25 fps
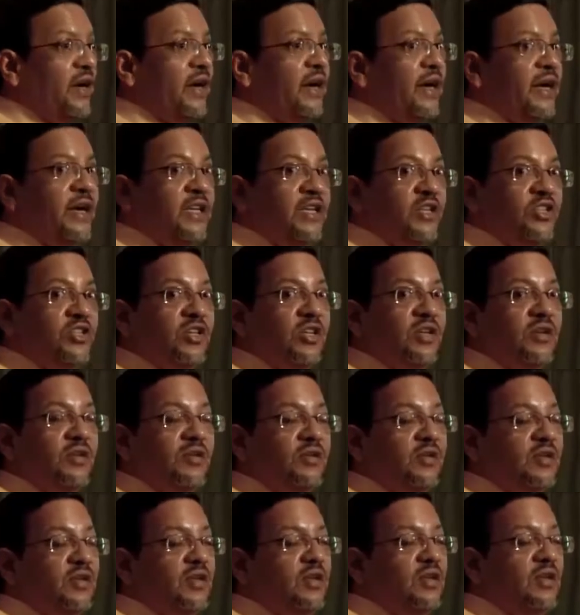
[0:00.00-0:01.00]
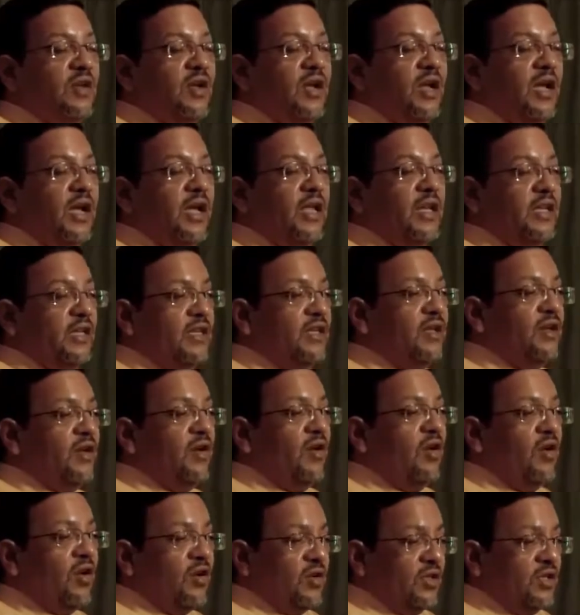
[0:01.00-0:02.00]
radiation and
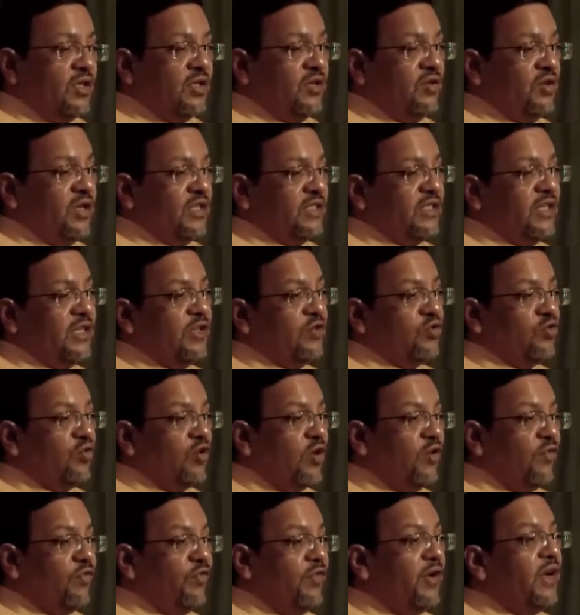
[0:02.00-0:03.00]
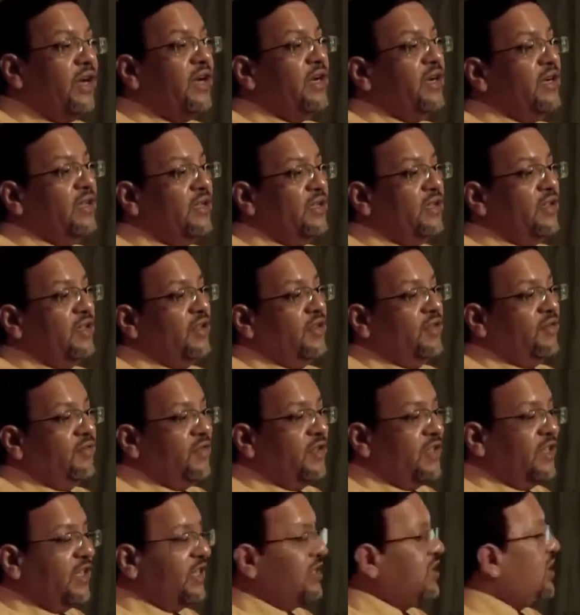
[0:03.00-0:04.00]
you can say the solar wind
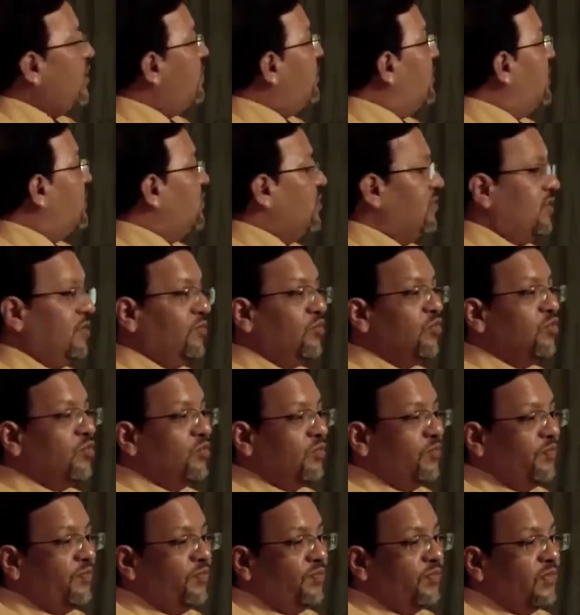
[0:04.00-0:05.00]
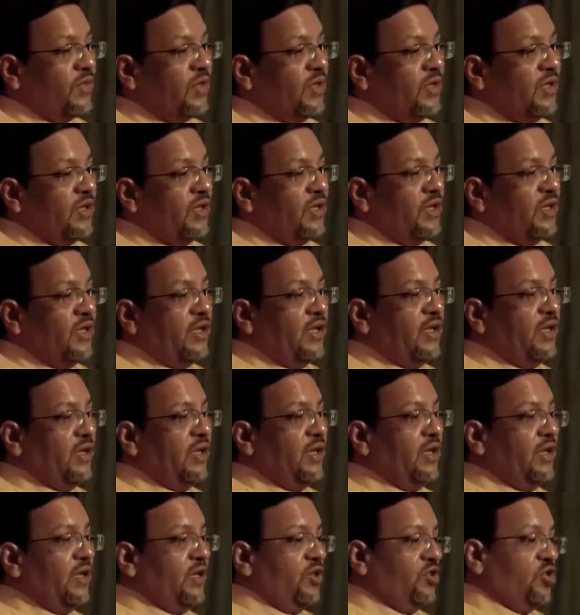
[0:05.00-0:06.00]
with the surface of the Moon.
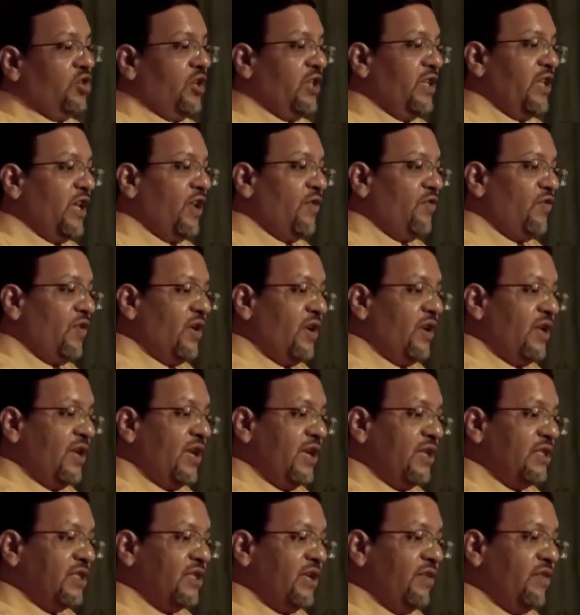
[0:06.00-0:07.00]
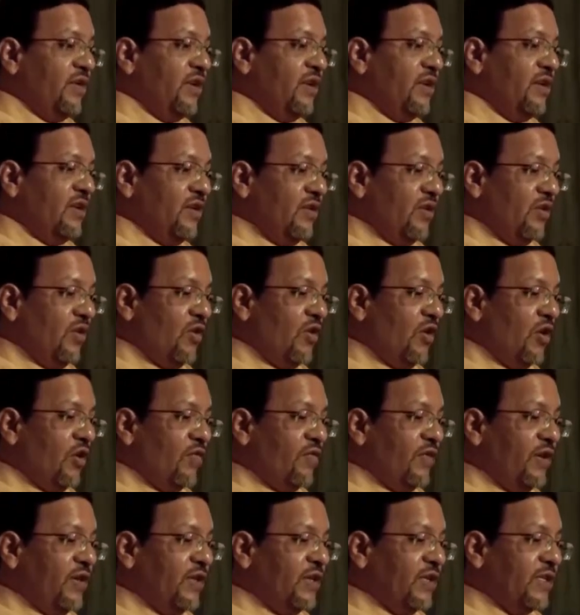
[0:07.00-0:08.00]
Chandrayaan I has given a lot
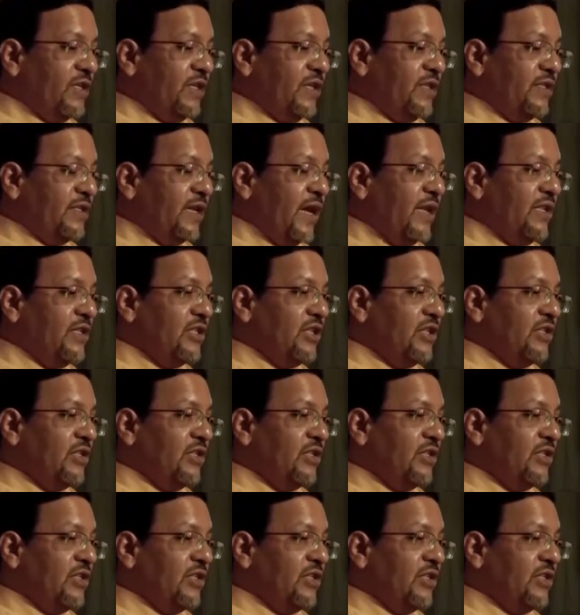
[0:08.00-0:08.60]
of interesting science